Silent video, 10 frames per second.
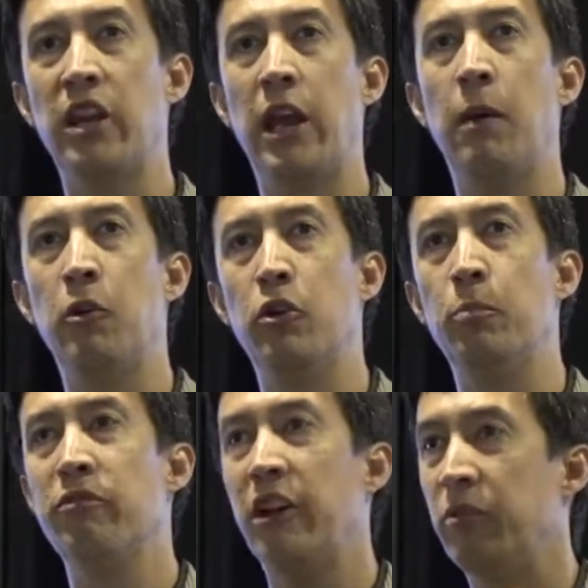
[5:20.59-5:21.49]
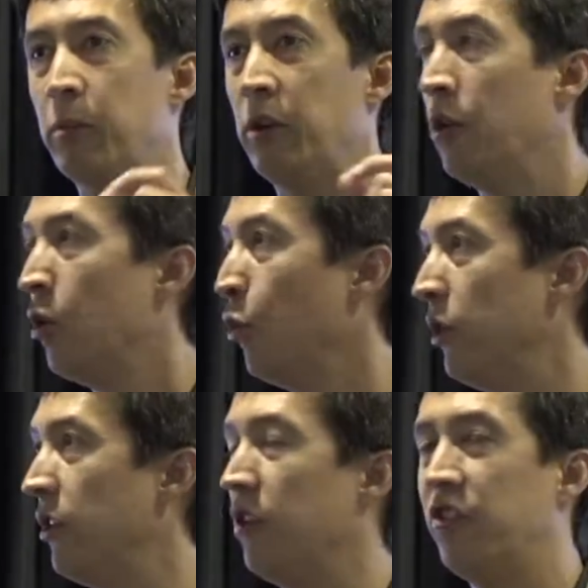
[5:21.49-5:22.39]
diameter placement
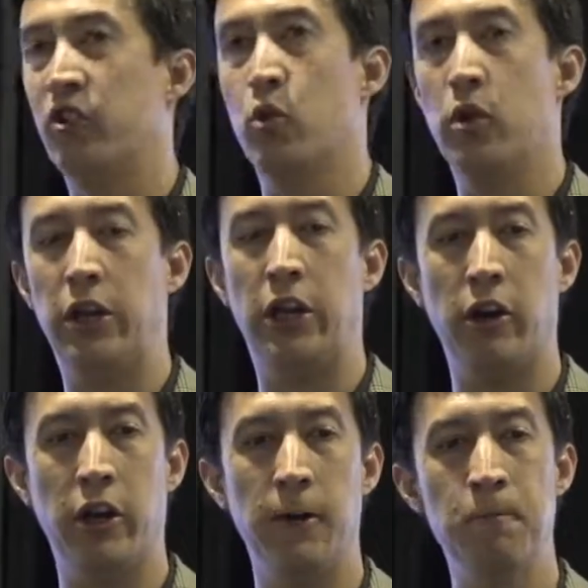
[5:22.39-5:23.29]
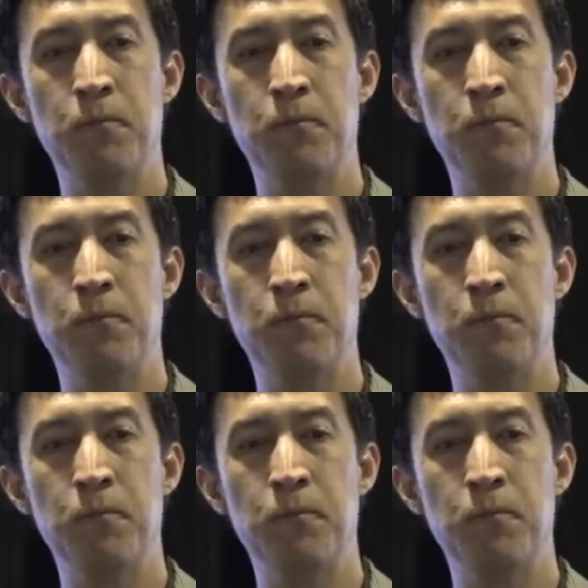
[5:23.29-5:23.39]
within the scoring area.